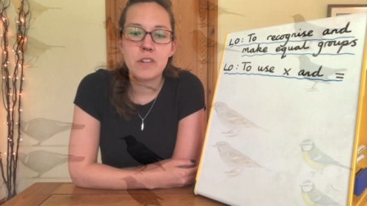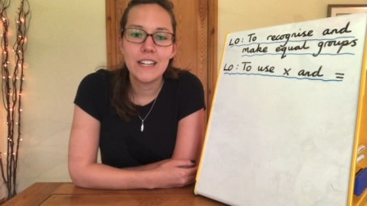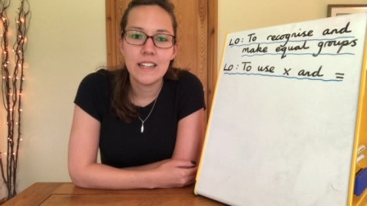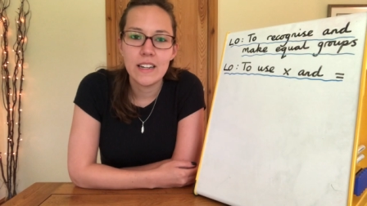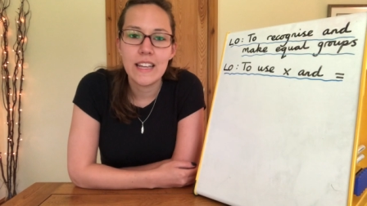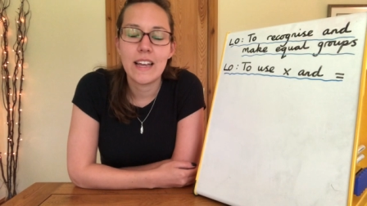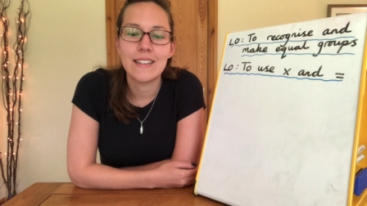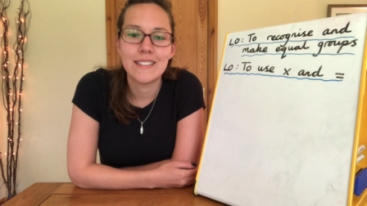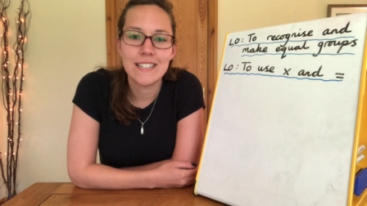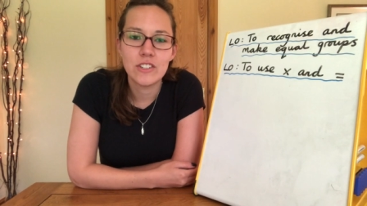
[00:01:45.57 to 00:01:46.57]
brilliantly
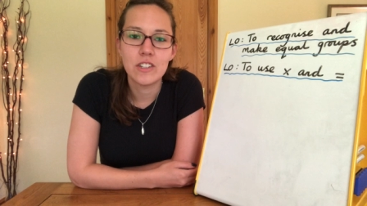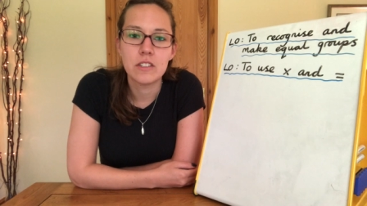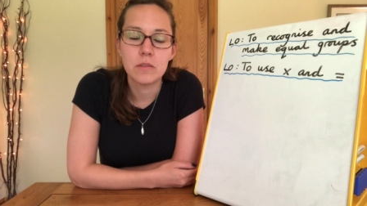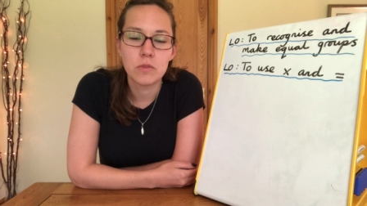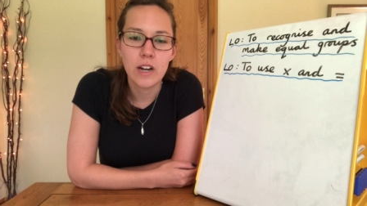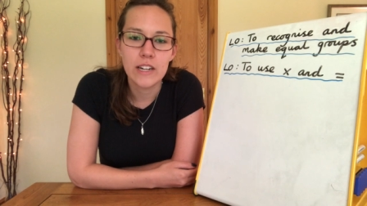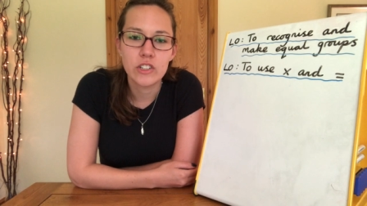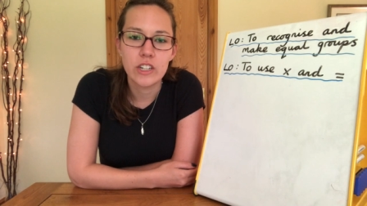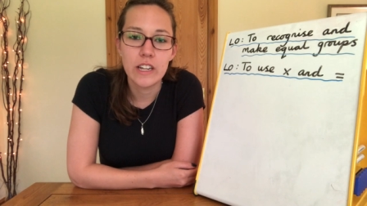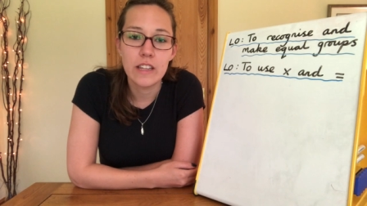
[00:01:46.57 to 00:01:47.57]
at addition and
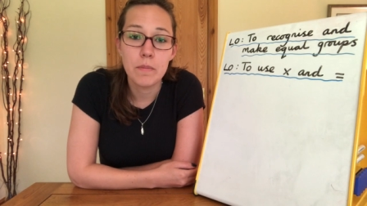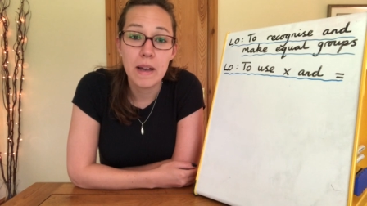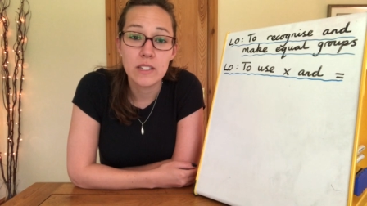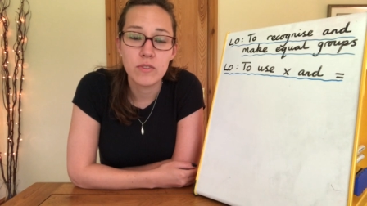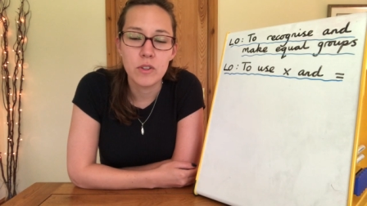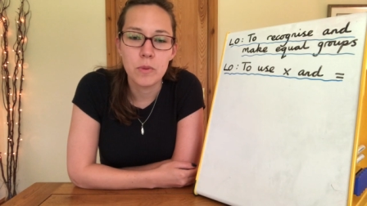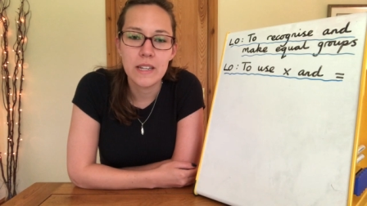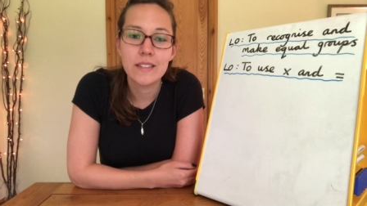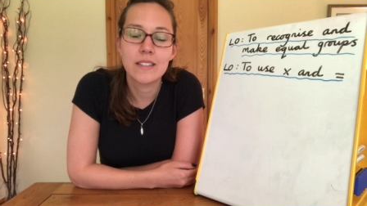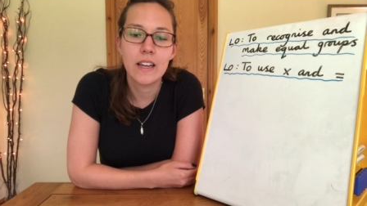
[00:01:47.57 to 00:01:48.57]
subtraction in the past few weeks,